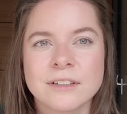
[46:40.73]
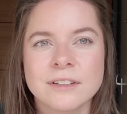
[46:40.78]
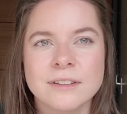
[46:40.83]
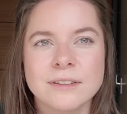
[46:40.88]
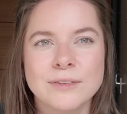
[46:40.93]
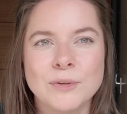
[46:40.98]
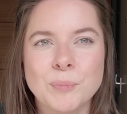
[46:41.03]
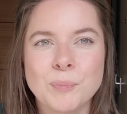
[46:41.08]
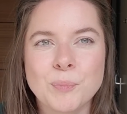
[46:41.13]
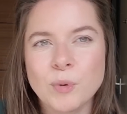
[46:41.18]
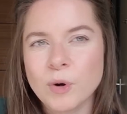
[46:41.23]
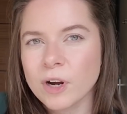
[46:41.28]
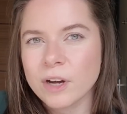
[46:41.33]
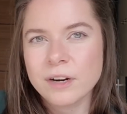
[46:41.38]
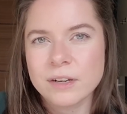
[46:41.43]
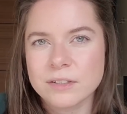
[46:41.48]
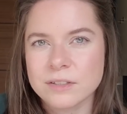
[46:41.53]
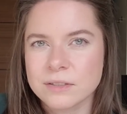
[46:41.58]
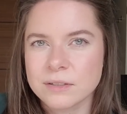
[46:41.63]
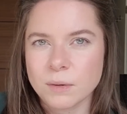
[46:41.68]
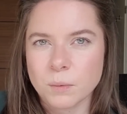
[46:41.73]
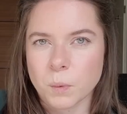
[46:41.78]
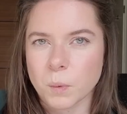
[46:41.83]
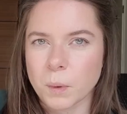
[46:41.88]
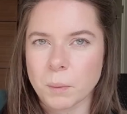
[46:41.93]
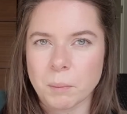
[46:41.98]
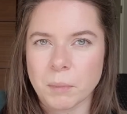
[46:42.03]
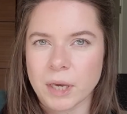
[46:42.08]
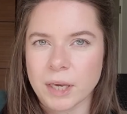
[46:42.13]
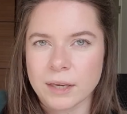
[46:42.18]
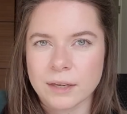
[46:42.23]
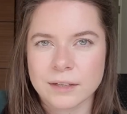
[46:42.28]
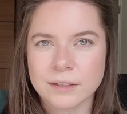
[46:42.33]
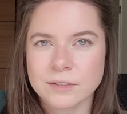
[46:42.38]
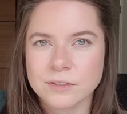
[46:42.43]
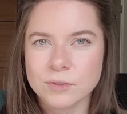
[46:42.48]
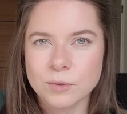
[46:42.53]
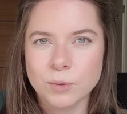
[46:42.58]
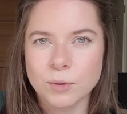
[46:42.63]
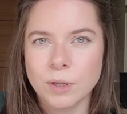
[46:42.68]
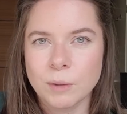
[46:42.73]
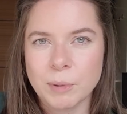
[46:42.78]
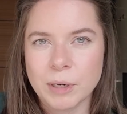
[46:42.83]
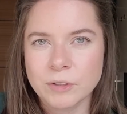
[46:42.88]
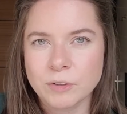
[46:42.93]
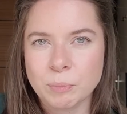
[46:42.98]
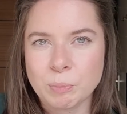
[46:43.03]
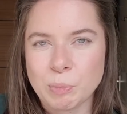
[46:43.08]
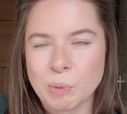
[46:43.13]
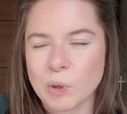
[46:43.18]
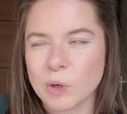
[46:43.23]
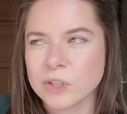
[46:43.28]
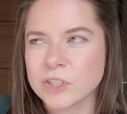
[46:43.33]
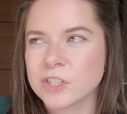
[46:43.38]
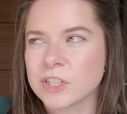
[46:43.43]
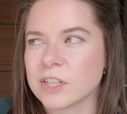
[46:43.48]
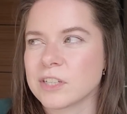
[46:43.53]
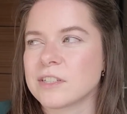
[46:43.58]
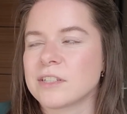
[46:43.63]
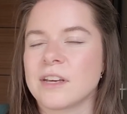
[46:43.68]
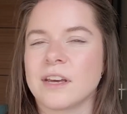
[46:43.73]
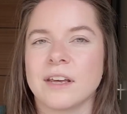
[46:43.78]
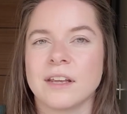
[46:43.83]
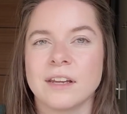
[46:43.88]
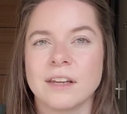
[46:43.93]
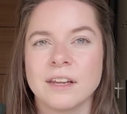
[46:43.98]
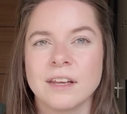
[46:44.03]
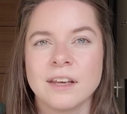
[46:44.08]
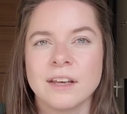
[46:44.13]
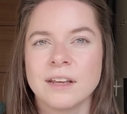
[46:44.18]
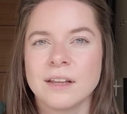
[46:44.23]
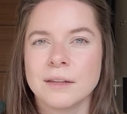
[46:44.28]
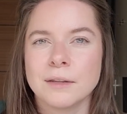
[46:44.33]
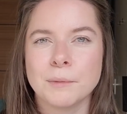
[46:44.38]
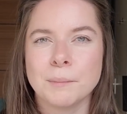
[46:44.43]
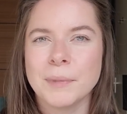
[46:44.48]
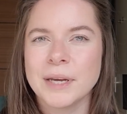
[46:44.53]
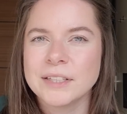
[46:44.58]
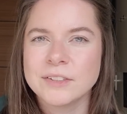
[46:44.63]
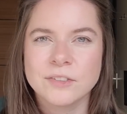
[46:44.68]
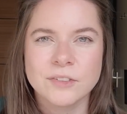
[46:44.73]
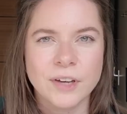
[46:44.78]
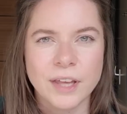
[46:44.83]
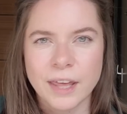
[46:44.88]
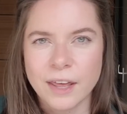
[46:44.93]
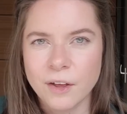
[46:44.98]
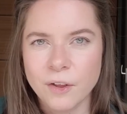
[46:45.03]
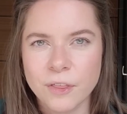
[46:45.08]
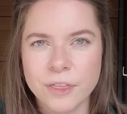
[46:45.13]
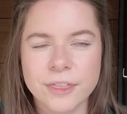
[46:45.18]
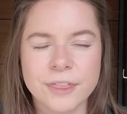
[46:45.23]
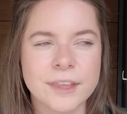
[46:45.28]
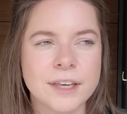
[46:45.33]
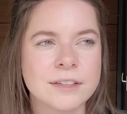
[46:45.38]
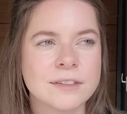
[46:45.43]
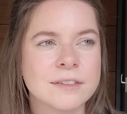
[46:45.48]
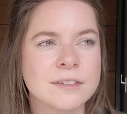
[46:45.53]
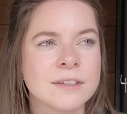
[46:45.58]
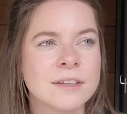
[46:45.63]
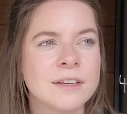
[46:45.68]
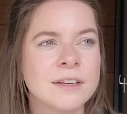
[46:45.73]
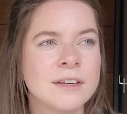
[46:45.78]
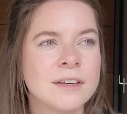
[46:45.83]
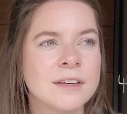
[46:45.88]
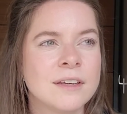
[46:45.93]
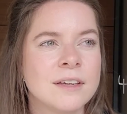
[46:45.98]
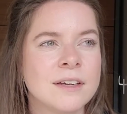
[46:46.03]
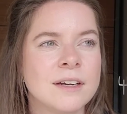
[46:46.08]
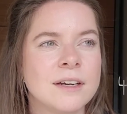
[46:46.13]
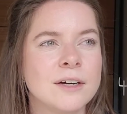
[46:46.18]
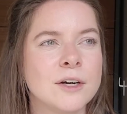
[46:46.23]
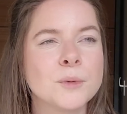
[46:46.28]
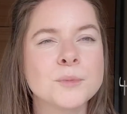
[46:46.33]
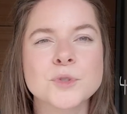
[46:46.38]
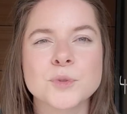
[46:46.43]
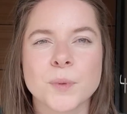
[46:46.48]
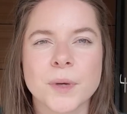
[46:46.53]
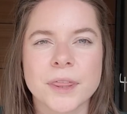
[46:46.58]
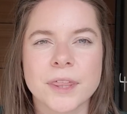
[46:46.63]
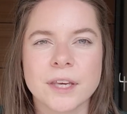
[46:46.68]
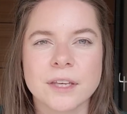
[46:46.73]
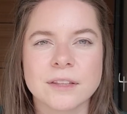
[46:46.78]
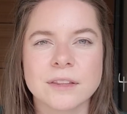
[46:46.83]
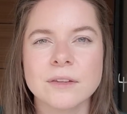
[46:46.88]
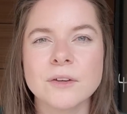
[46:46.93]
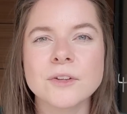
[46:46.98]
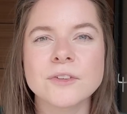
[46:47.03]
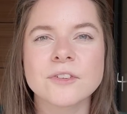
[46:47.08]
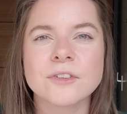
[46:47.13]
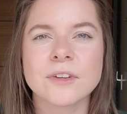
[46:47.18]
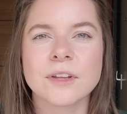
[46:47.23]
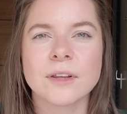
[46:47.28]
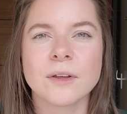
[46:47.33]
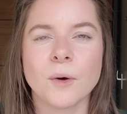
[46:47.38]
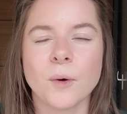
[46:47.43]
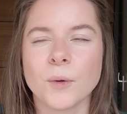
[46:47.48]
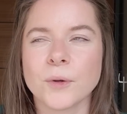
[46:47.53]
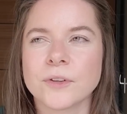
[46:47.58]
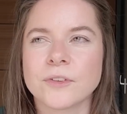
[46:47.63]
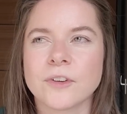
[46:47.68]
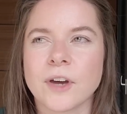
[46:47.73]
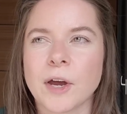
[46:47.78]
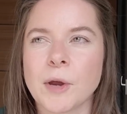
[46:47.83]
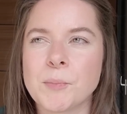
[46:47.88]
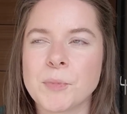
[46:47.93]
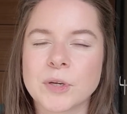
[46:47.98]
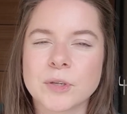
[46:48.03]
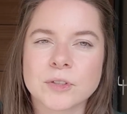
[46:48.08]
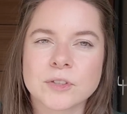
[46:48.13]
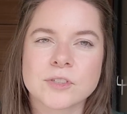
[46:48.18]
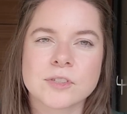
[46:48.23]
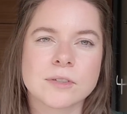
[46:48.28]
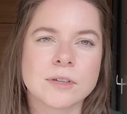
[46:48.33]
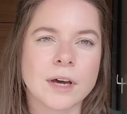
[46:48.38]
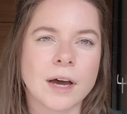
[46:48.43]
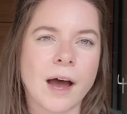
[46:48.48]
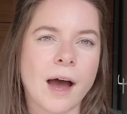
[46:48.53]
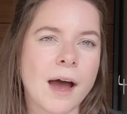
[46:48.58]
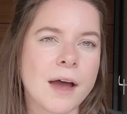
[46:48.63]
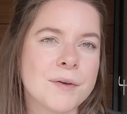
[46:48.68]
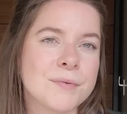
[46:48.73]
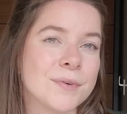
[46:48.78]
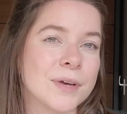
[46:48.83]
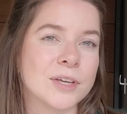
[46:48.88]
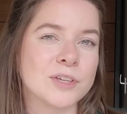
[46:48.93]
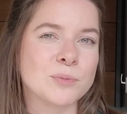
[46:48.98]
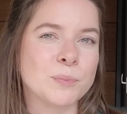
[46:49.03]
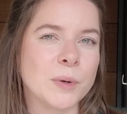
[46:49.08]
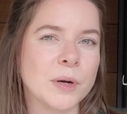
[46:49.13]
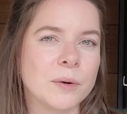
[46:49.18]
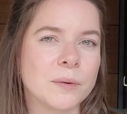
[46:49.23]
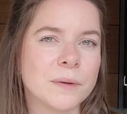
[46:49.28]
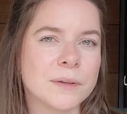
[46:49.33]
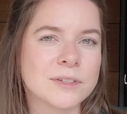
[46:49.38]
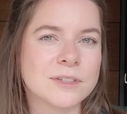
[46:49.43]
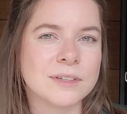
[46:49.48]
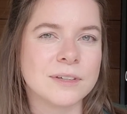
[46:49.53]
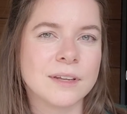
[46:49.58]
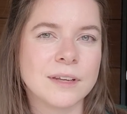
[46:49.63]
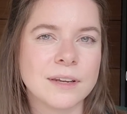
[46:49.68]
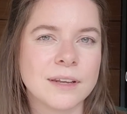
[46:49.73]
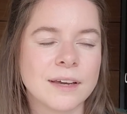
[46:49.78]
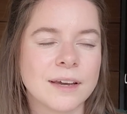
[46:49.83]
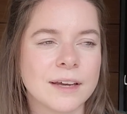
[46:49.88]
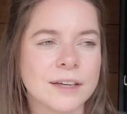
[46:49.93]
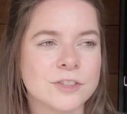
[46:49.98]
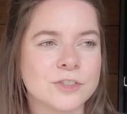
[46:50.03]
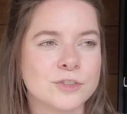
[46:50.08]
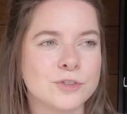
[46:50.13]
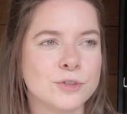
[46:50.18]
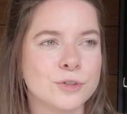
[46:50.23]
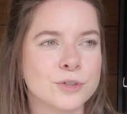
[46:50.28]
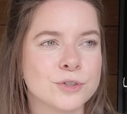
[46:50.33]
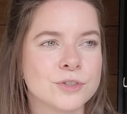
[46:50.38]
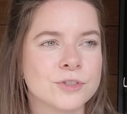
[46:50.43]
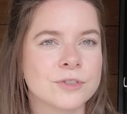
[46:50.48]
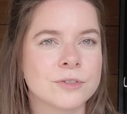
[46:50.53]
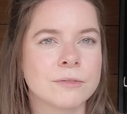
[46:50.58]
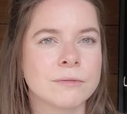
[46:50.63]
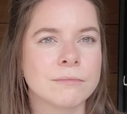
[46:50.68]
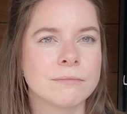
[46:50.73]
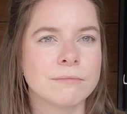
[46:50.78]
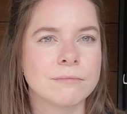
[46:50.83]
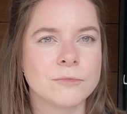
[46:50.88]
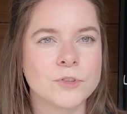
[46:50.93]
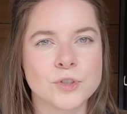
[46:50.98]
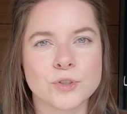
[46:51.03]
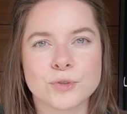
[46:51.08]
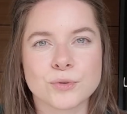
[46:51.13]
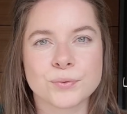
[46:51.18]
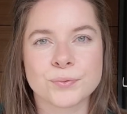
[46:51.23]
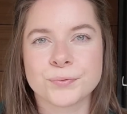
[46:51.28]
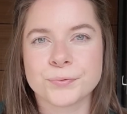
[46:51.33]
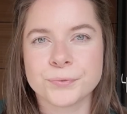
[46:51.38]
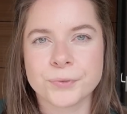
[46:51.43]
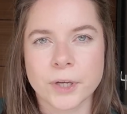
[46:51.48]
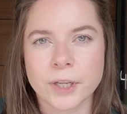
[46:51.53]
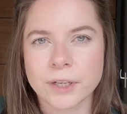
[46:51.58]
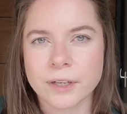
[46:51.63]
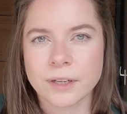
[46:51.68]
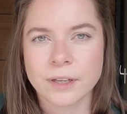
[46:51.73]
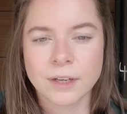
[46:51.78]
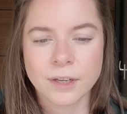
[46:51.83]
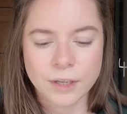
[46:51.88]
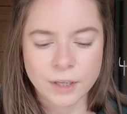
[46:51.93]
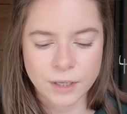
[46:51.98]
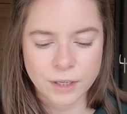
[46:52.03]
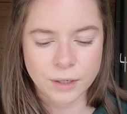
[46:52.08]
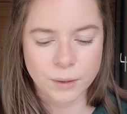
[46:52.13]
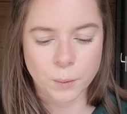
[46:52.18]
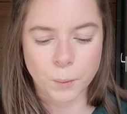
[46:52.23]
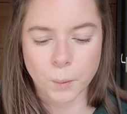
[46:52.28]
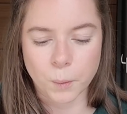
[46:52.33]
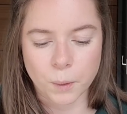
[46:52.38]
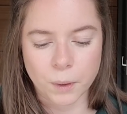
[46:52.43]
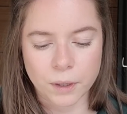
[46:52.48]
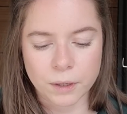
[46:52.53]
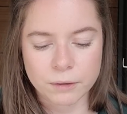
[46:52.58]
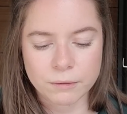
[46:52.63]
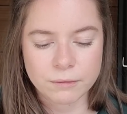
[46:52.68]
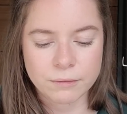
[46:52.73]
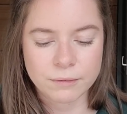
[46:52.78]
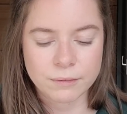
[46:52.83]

the products that we make. It's all about the process and the mental health that comes with it. Not all the time, because I've experienced knitting as just fun or